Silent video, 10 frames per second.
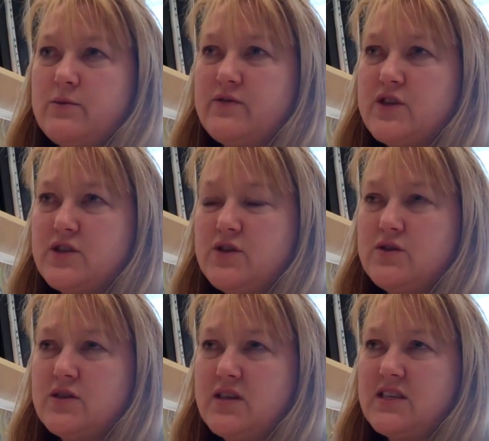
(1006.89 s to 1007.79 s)
We've just
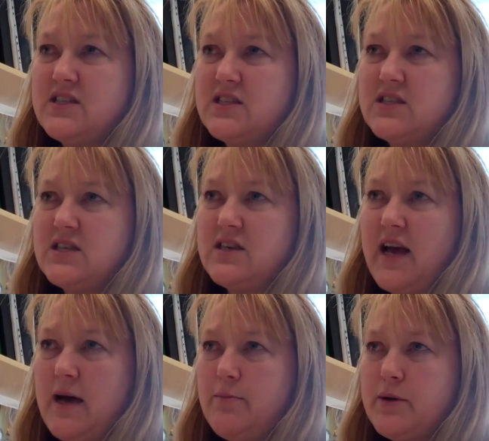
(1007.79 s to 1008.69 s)
used an
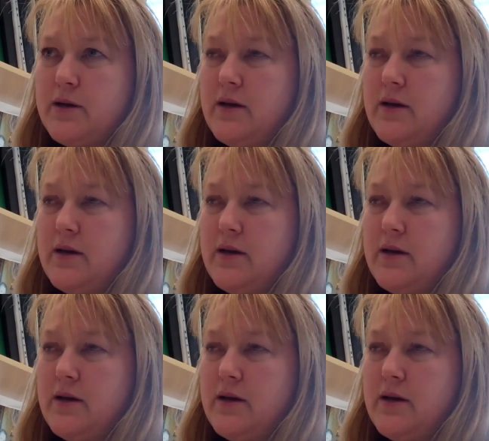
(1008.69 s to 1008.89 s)
existing app.